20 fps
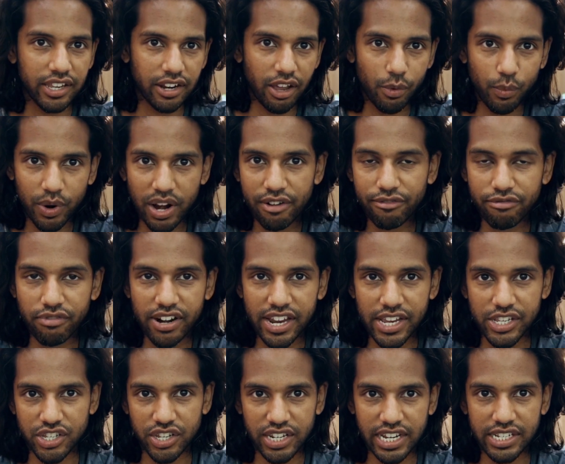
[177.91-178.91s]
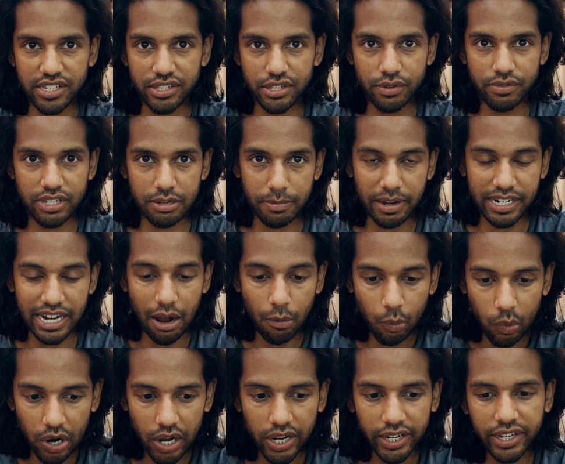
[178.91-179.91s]
you know, whatever it is you need to do to make
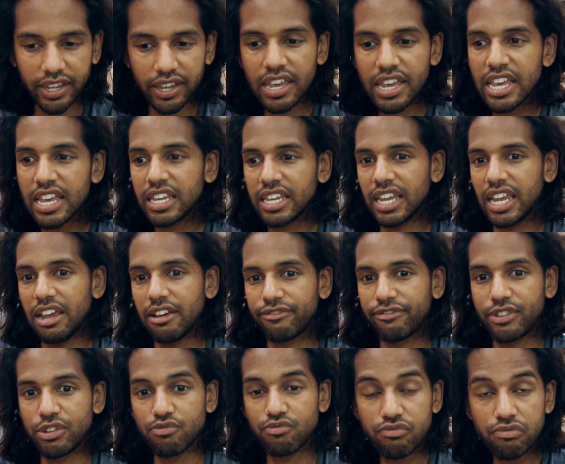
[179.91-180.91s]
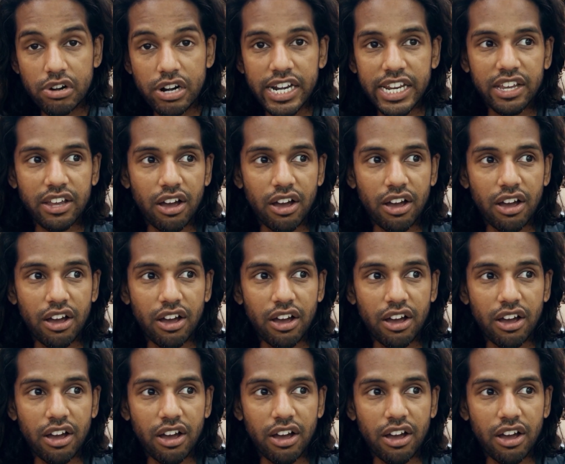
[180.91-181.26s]
that work. If you really